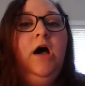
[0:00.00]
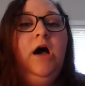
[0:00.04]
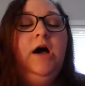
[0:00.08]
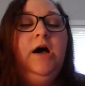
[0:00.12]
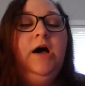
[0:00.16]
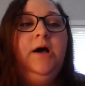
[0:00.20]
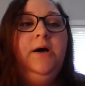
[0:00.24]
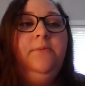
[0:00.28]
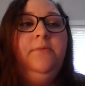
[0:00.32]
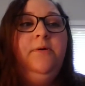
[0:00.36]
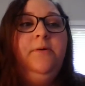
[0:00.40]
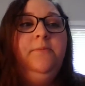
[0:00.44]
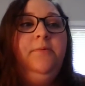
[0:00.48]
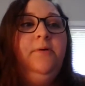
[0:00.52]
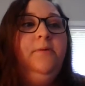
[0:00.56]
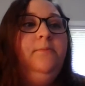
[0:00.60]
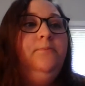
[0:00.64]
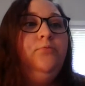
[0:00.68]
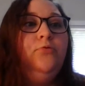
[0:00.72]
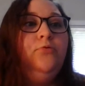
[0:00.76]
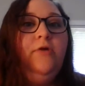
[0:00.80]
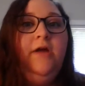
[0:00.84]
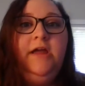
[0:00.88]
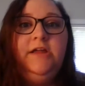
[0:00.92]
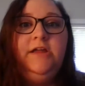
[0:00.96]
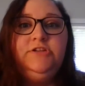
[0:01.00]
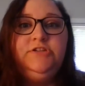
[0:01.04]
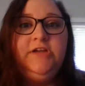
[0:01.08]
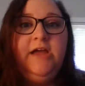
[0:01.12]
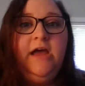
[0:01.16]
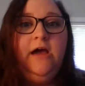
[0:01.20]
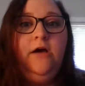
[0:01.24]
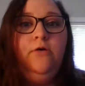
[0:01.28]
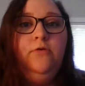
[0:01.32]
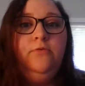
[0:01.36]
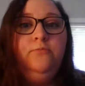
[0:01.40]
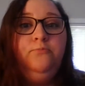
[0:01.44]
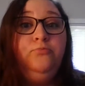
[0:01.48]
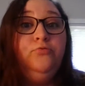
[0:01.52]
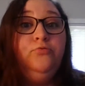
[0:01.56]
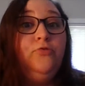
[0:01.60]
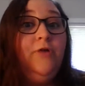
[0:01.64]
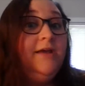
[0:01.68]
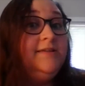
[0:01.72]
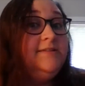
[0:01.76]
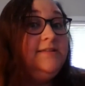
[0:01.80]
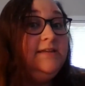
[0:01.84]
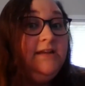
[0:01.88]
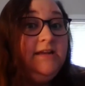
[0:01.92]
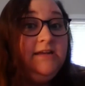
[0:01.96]
But branch out.
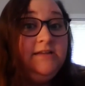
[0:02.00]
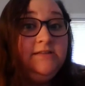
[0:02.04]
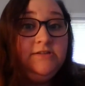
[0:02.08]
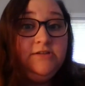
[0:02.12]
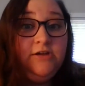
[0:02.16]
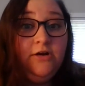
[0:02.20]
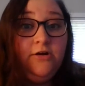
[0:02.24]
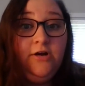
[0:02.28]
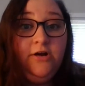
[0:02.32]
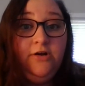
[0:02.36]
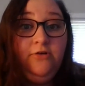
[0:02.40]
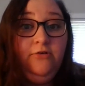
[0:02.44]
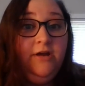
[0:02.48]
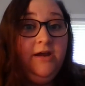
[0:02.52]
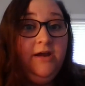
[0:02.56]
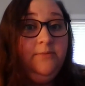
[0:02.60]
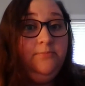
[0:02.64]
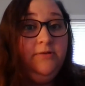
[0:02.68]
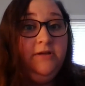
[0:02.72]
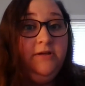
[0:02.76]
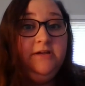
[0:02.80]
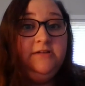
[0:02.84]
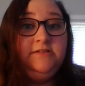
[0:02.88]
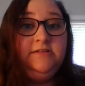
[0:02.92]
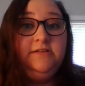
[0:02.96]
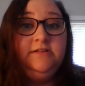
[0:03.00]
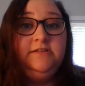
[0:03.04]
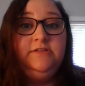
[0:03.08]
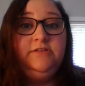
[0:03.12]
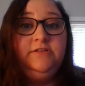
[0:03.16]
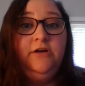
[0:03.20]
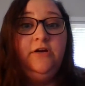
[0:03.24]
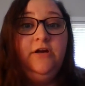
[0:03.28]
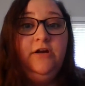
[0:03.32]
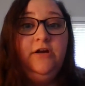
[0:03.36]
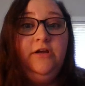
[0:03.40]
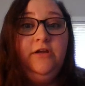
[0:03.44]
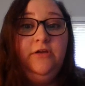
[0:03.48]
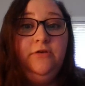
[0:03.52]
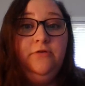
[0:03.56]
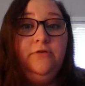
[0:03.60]
Presidents are a great place to start.